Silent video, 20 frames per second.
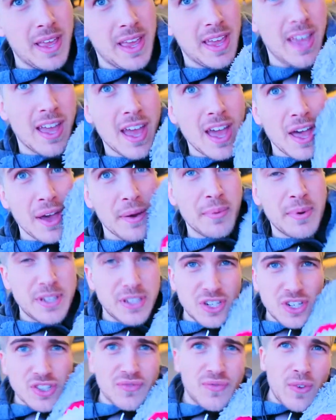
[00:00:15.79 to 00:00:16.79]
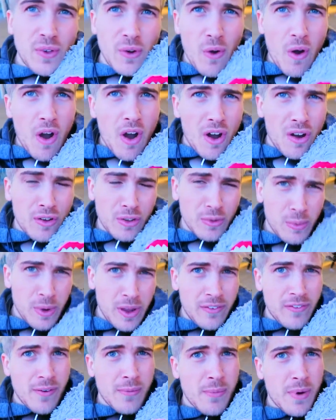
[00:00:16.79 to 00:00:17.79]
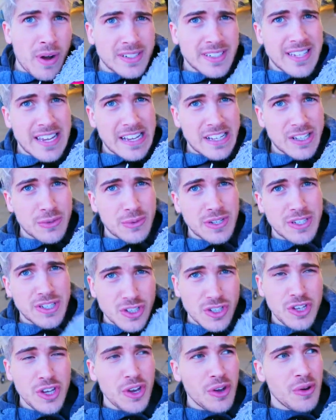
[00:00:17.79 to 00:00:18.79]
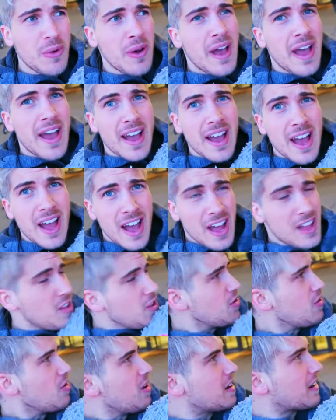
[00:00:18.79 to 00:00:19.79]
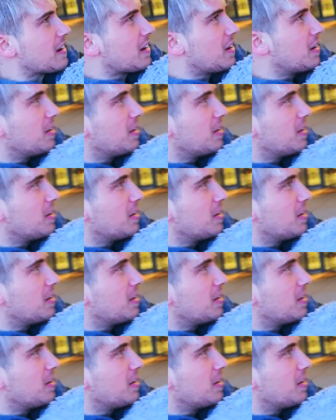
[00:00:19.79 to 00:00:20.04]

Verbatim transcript: B. We just flew all the way from Los Angeles to New York